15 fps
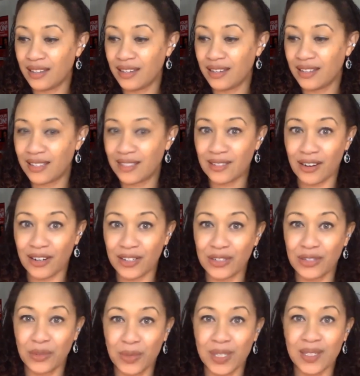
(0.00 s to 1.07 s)
start
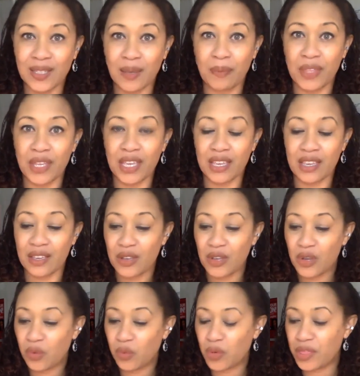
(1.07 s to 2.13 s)
doing something
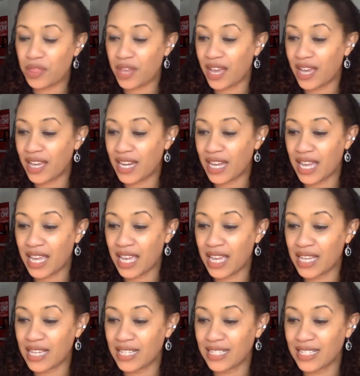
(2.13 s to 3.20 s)
with that.
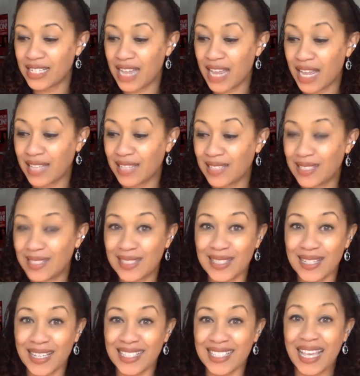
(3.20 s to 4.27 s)
And it's
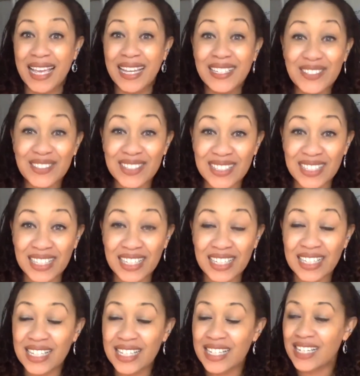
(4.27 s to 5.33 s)
it's interesting.
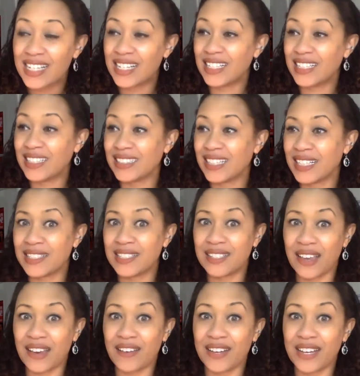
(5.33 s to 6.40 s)
Uh, it's
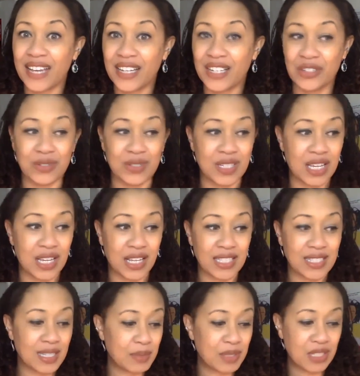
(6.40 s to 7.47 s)
scary and interesting. Like,
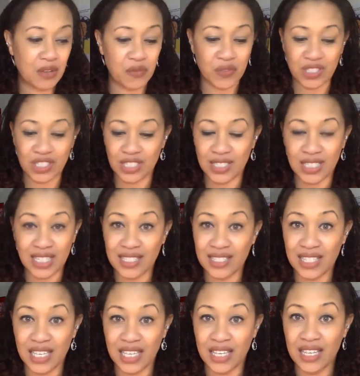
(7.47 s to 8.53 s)
some stuff is just
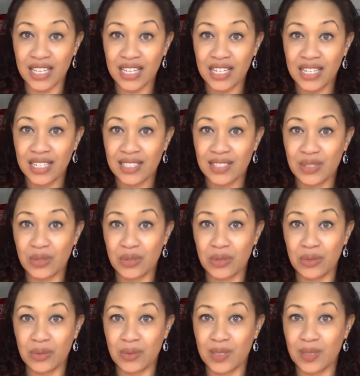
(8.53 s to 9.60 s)
easy
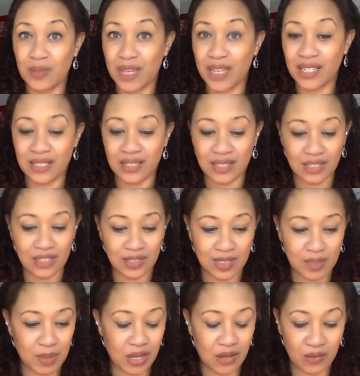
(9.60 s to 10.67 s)
to to make decisions
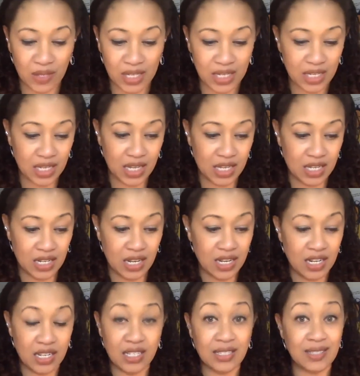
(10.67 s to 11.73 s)
about, like, and,
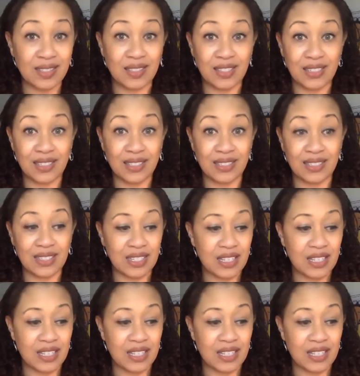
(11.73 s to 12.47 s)
and this is just